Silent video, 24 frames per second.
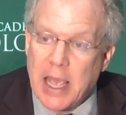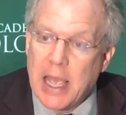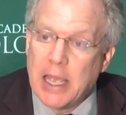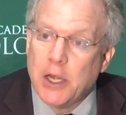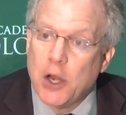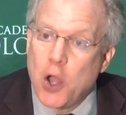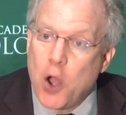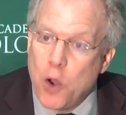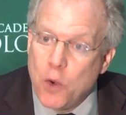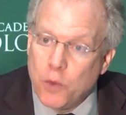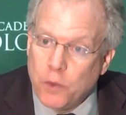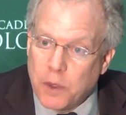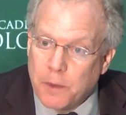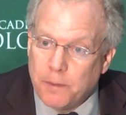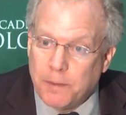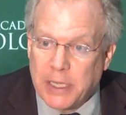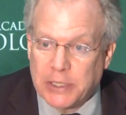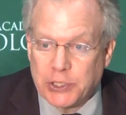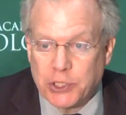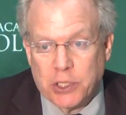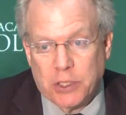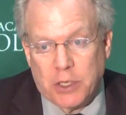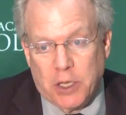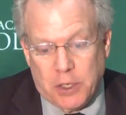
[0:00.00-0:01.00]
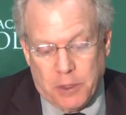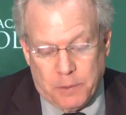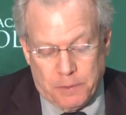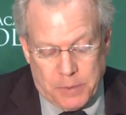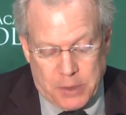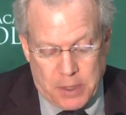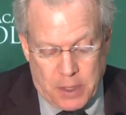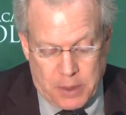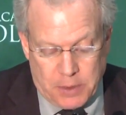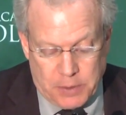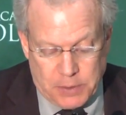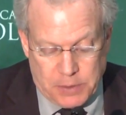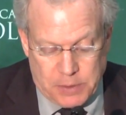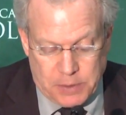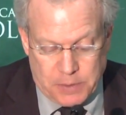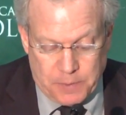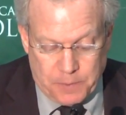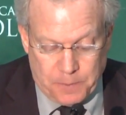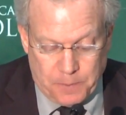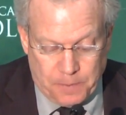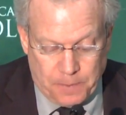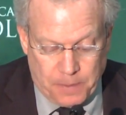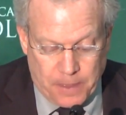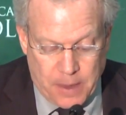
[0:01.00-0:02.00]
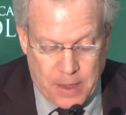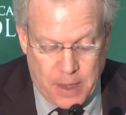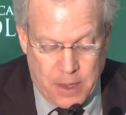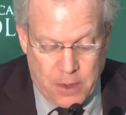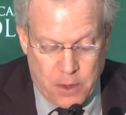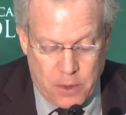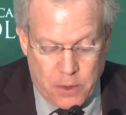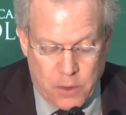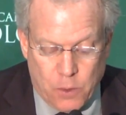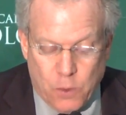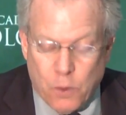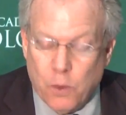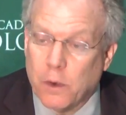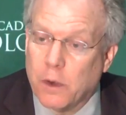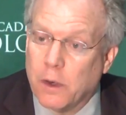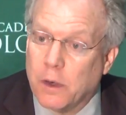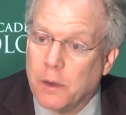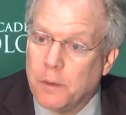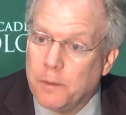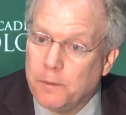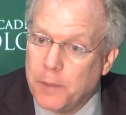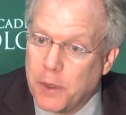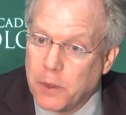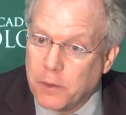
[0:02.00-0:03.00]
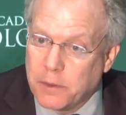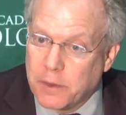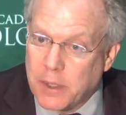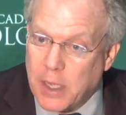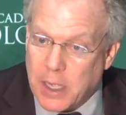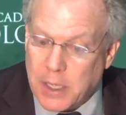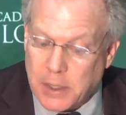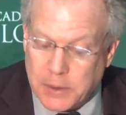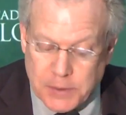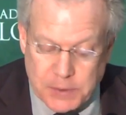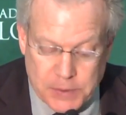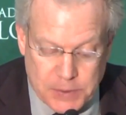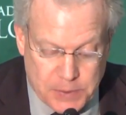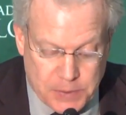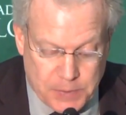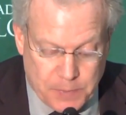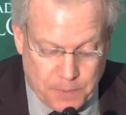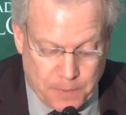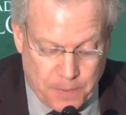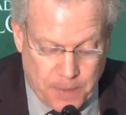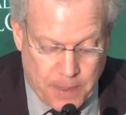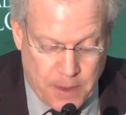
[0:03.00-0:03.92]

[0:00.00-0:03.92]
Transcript: and onabotulinum toxin, or Botox.